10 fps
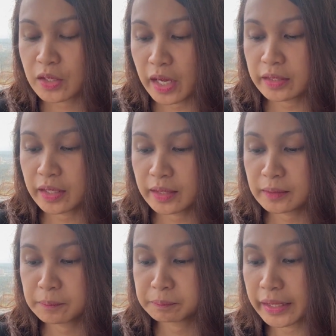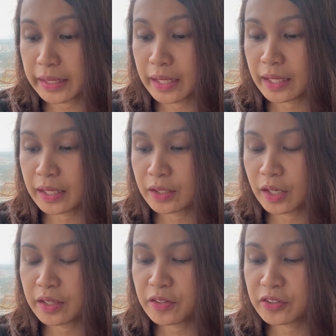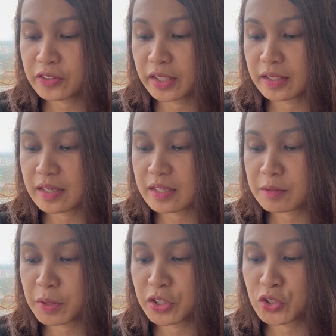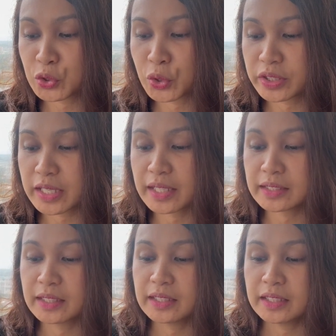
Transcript: And then, yeah, another thing is making sure that